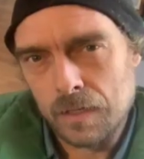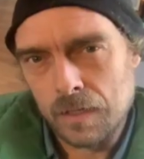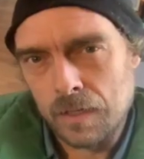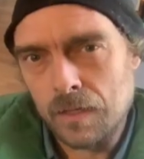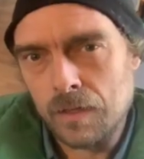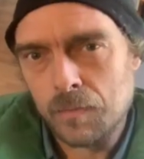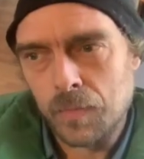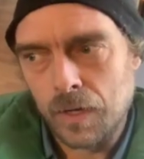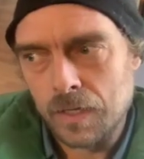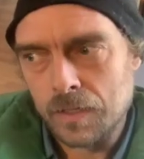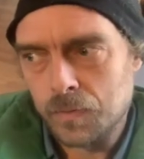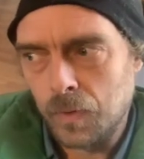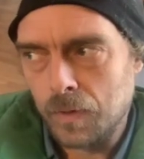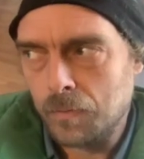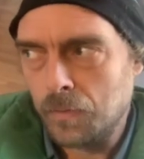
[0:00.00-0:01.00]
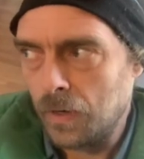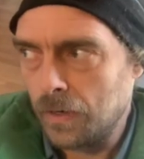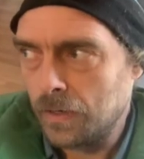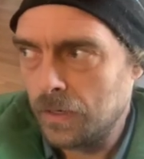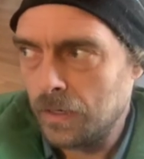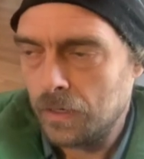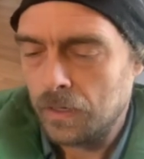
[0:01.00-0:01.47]
in the price point
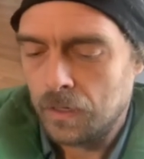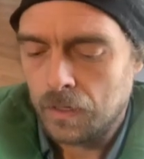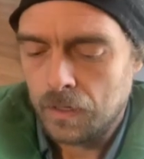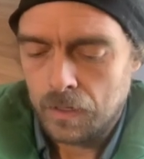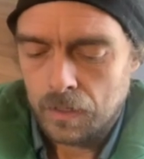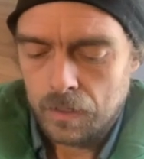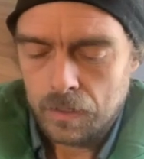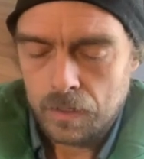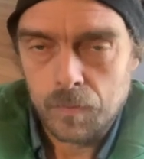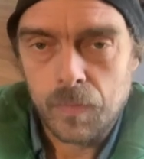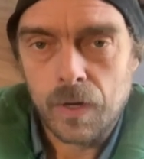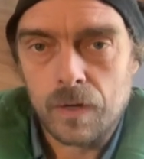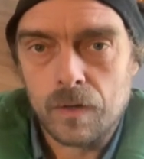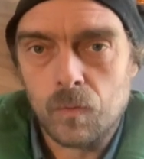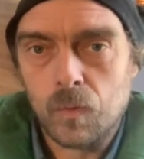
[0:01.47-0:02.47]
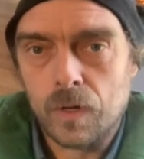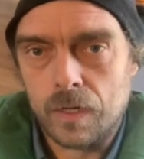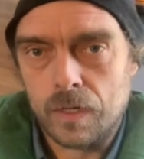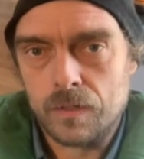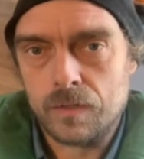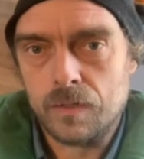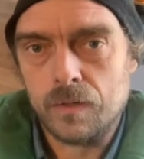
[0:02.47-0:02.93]
market compared to what else